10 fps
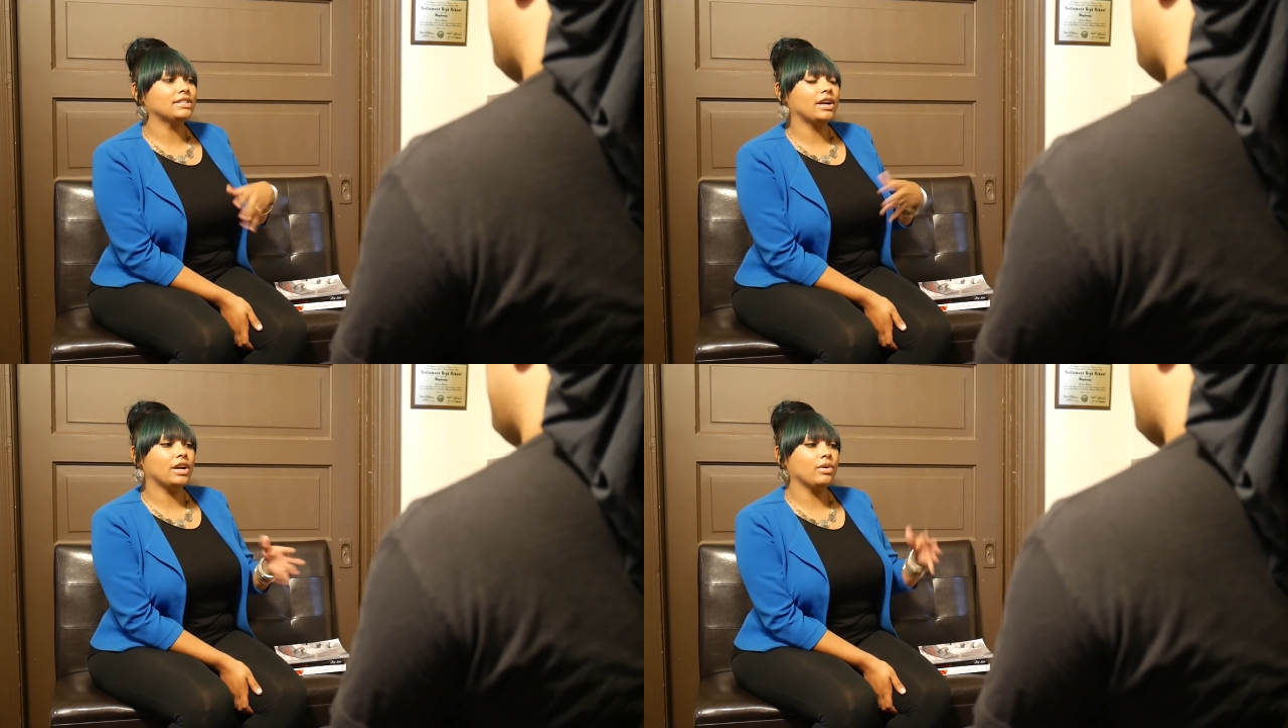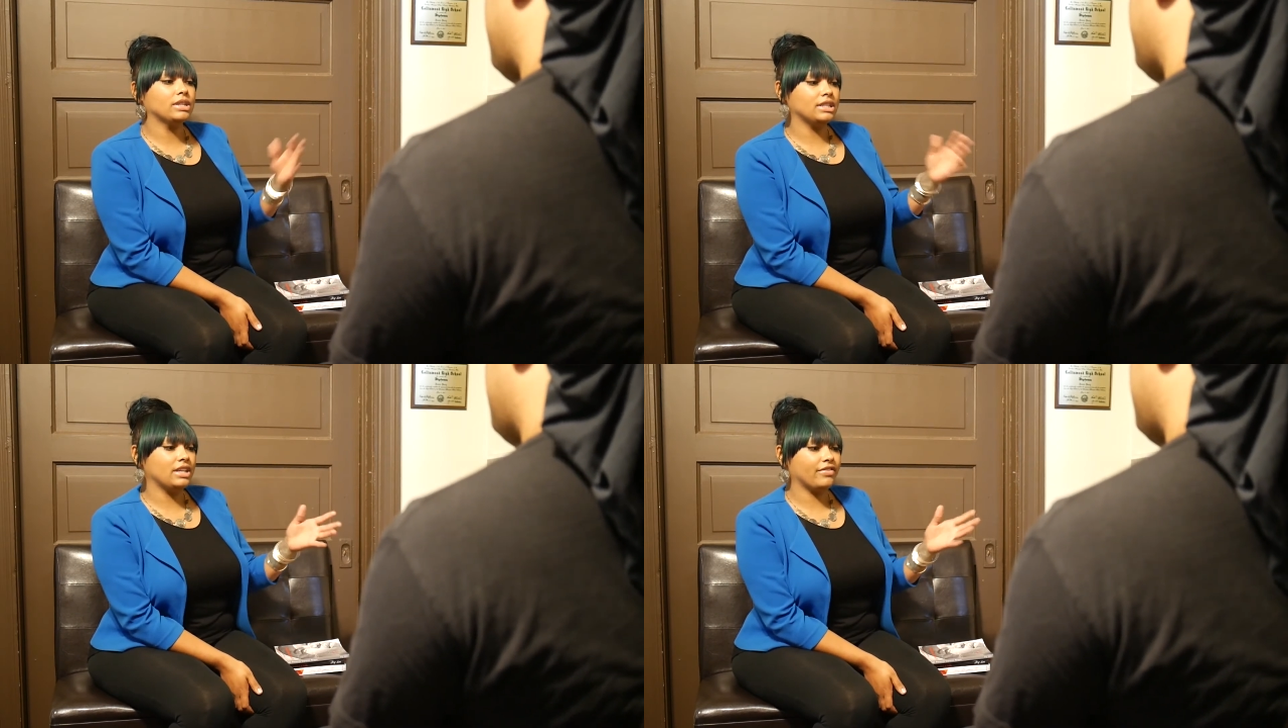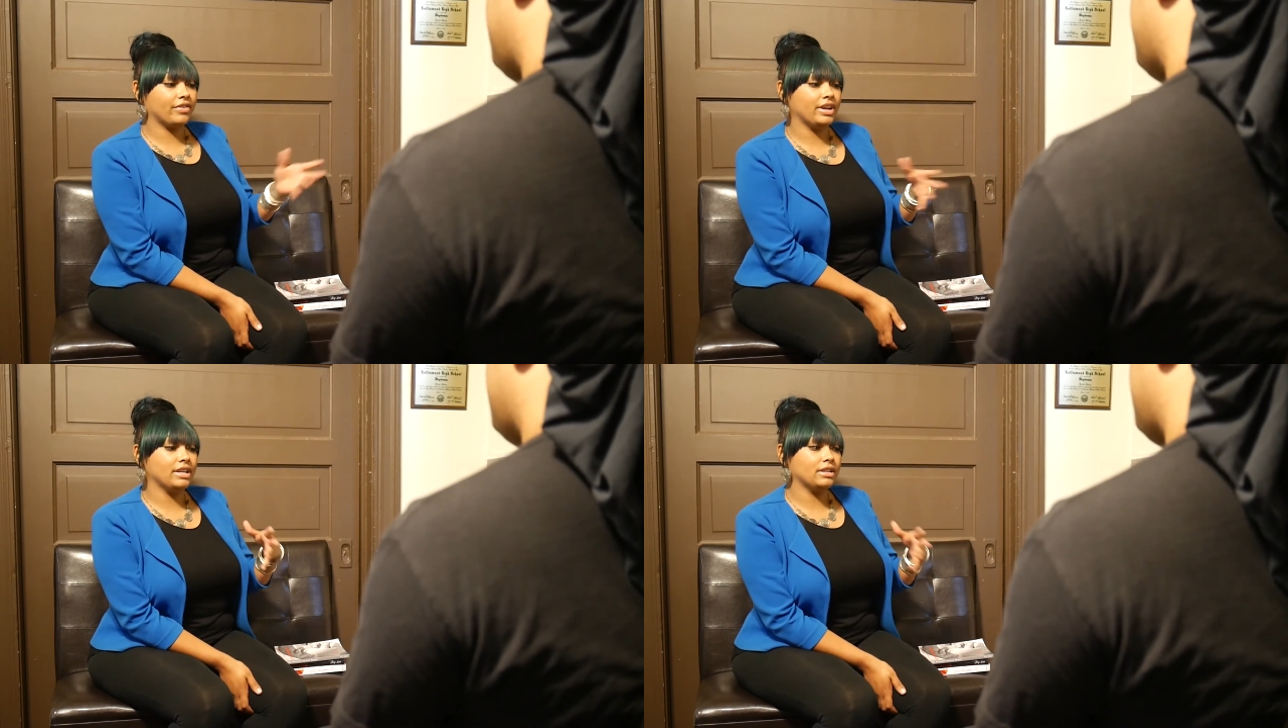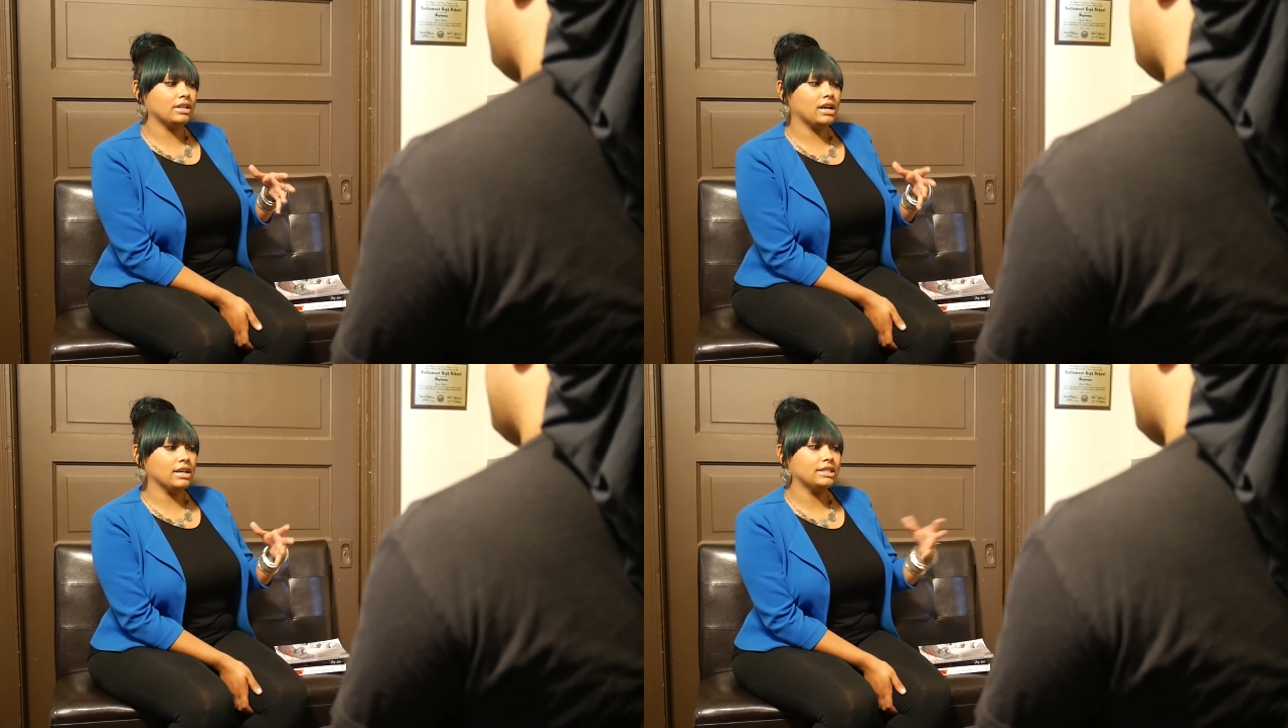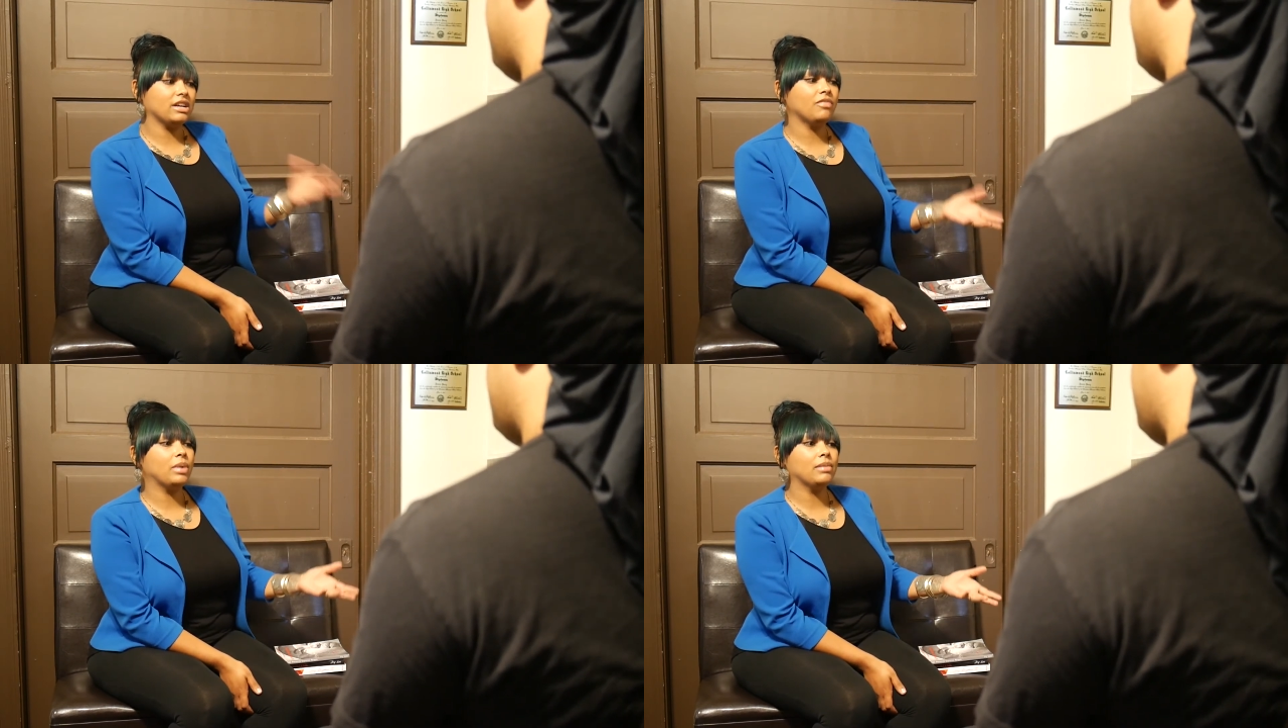started going to different
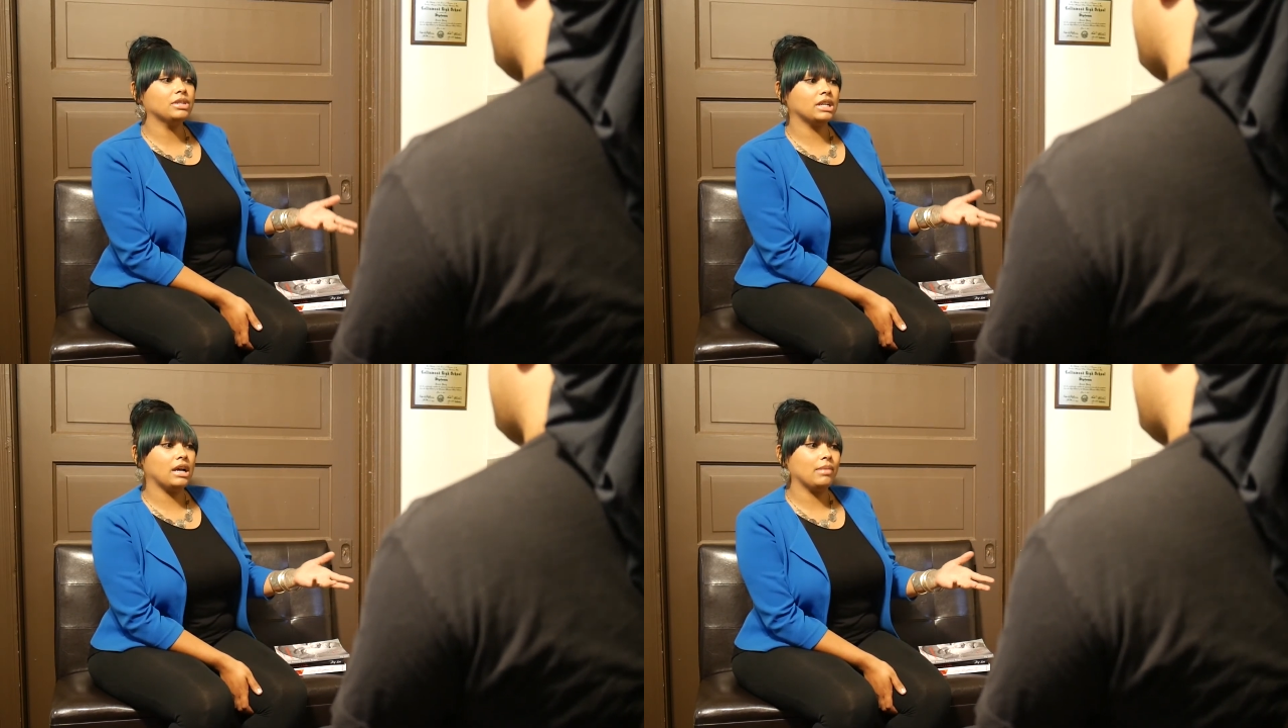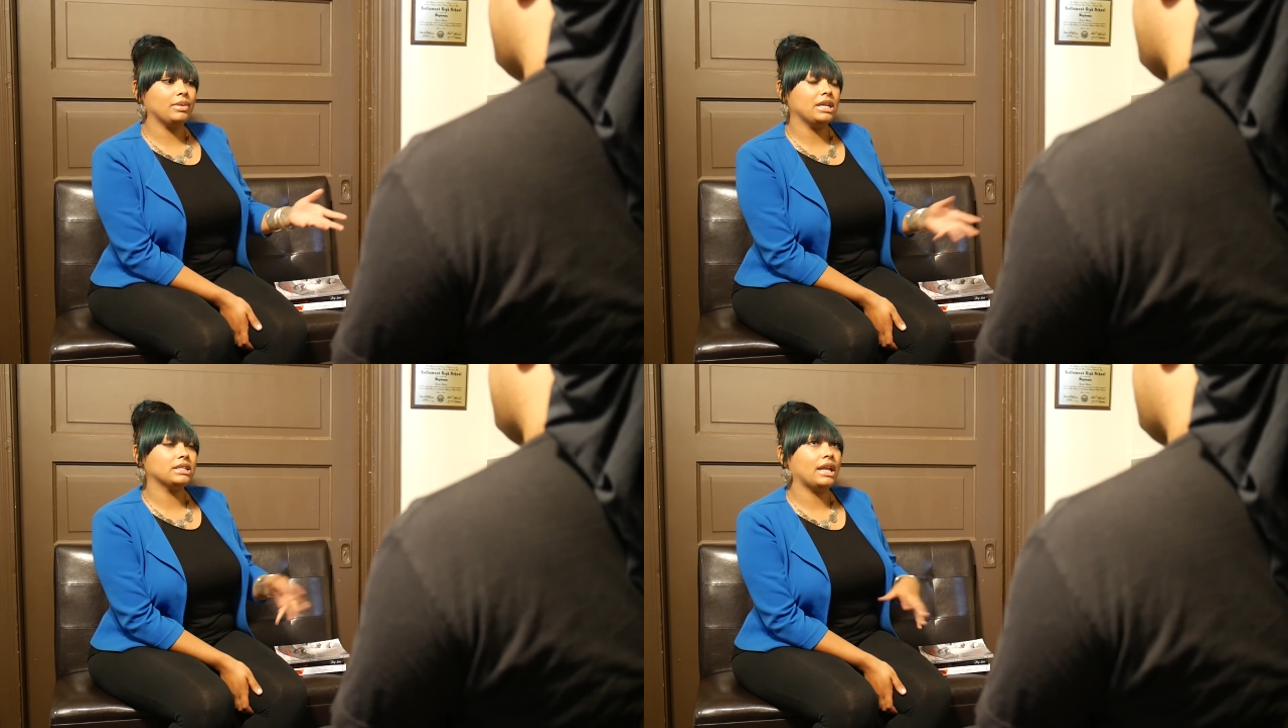self-publishing companies,